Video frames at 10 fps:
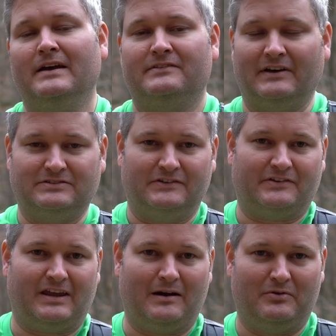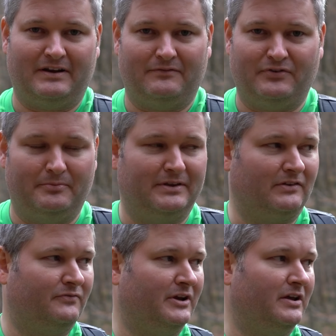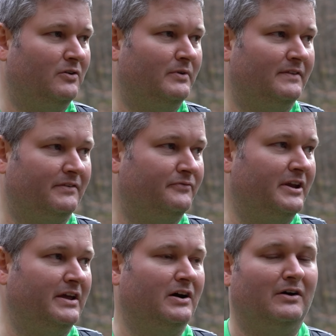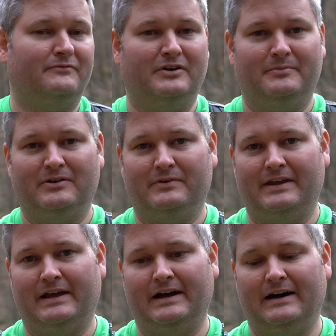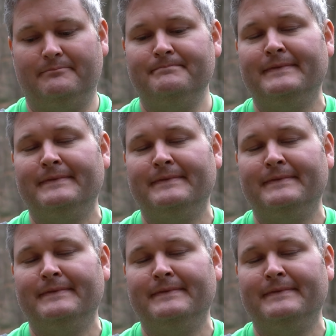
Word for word: such as the camera that I'm filming this video with. This video I'm filming with a, uh,